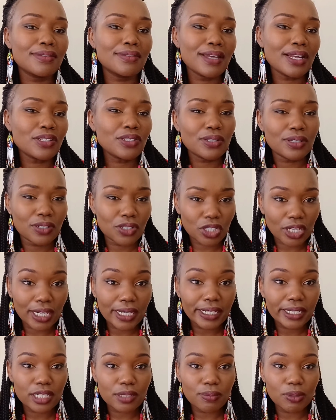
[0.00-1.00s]
that's a
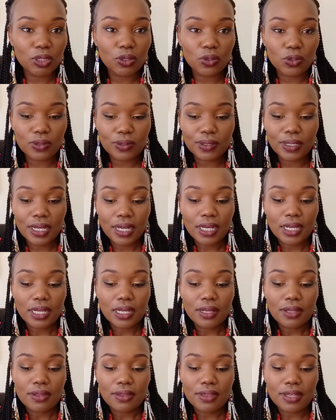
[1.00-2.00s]
challenge because
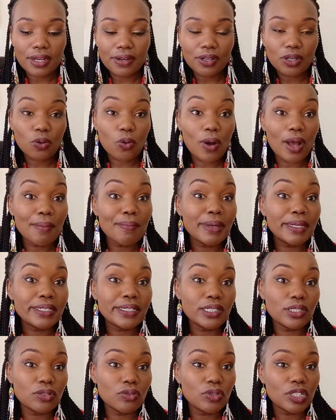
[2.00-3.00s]
the
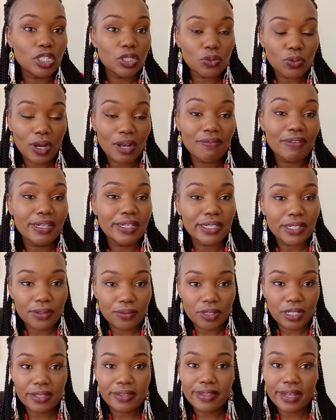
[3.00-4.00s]
requirement is you need to have a
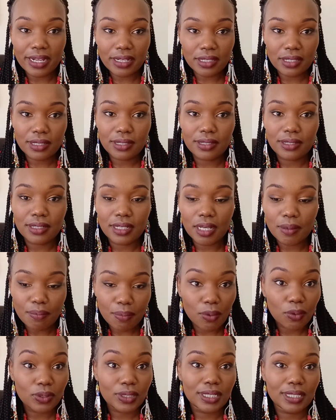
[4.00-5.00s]
degree. That's
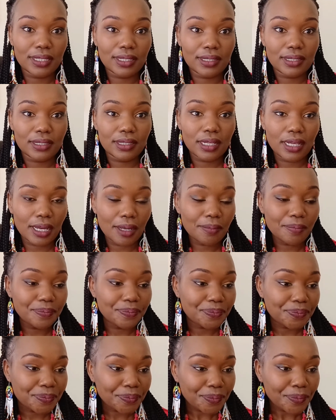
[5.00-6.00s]
important. Yeah.
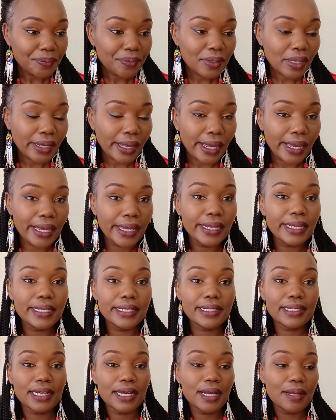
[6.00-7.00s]

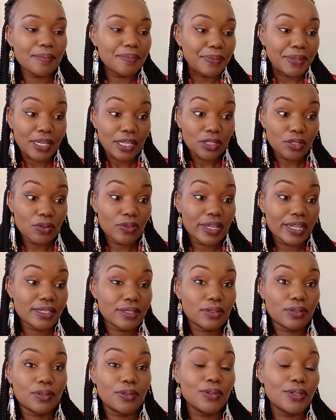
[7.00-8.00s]
And so
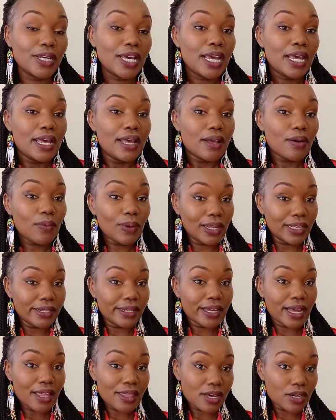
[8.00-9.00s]
that's good. Well,
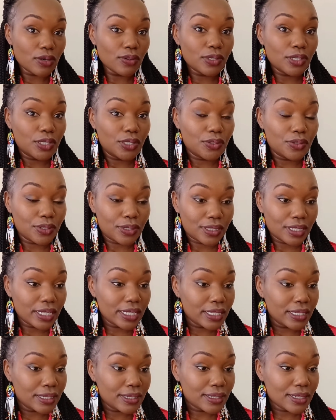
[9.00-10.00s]
the other good news
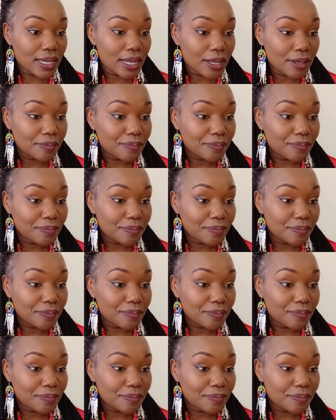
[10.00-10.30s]
is